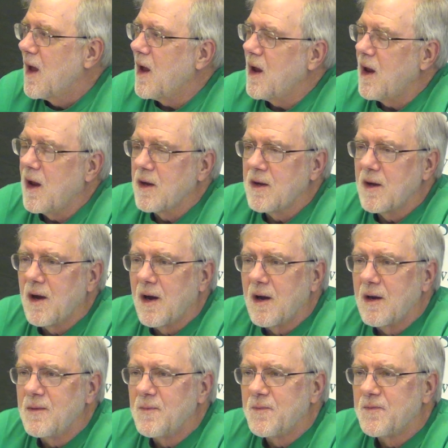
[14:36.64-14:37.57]
And
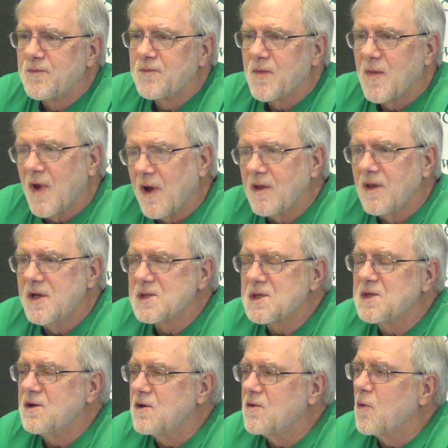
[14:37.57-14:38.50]
I
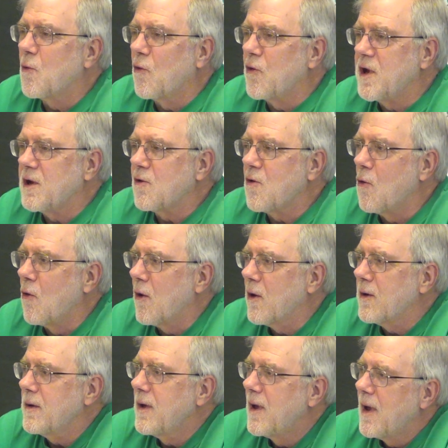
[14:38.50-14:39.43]
enlisted in the Marine
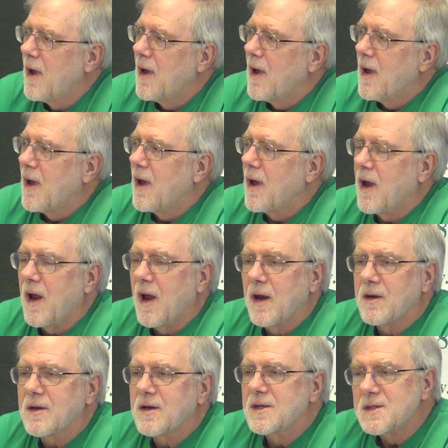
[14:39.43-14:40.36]
Corps
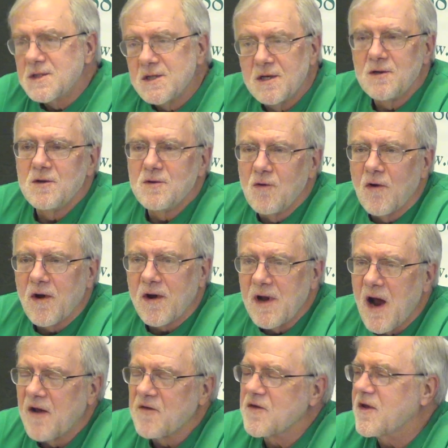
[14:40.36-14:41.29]
and continued to
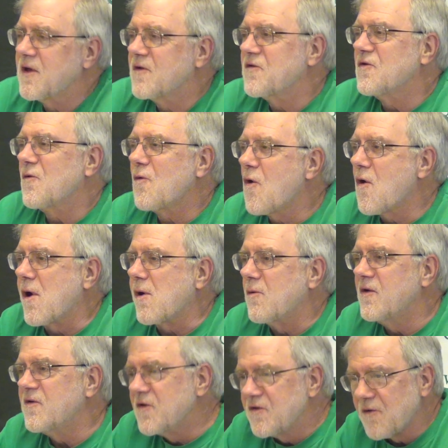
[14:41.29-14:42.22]
organize against the war,
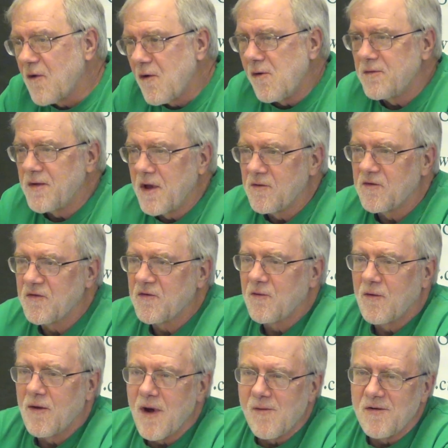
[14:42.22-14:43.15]
which is a whole other
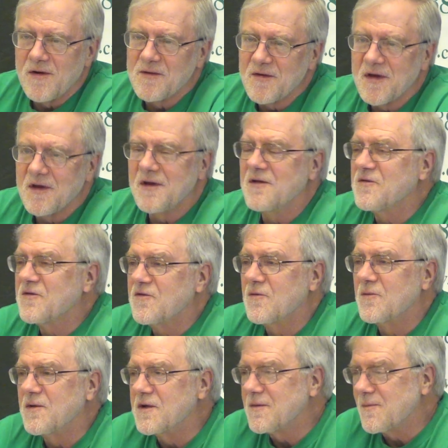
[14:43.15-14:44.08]
story I won't even get
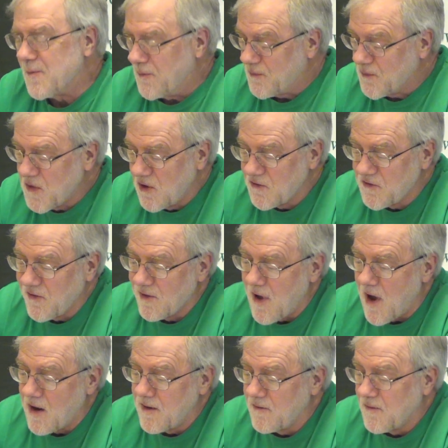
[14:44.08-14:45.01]
into, but there's a
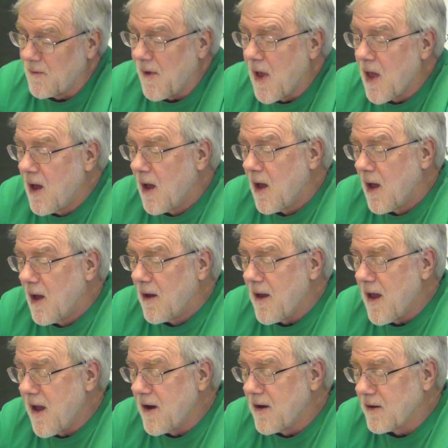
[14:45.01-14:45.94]
lot of
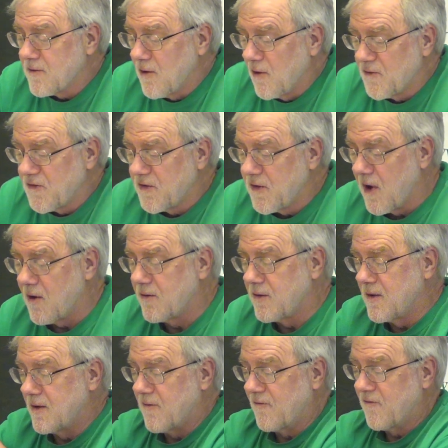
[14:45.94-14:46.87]
anecdotes there
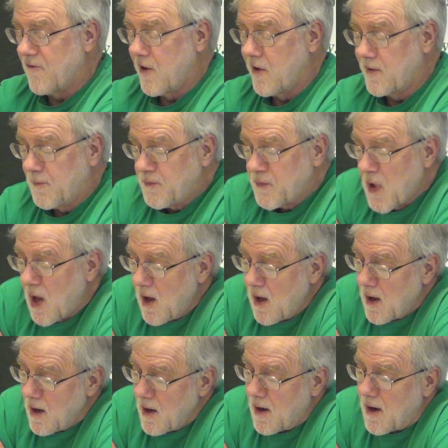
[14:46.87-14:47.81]
that are fun.
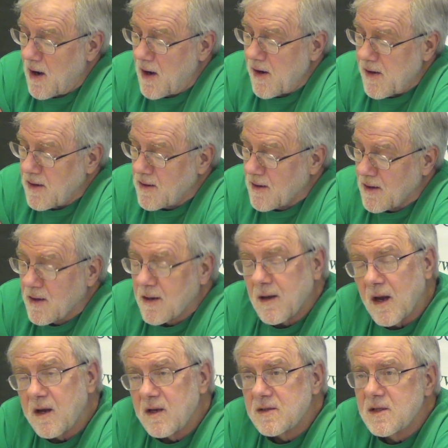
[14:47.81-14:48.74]
I
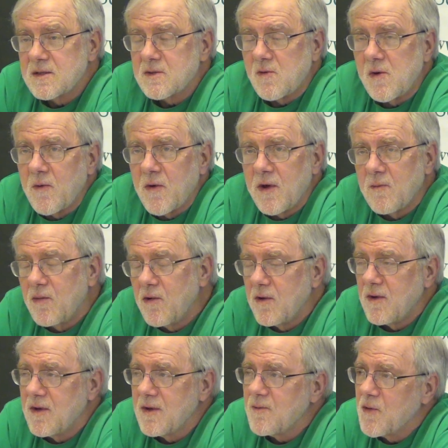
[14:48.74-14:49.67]
guess that's one way of
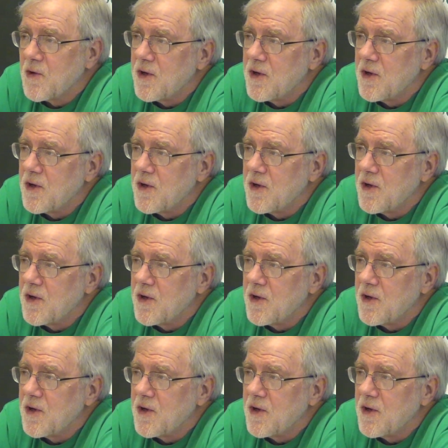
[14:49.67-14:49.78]
putting it.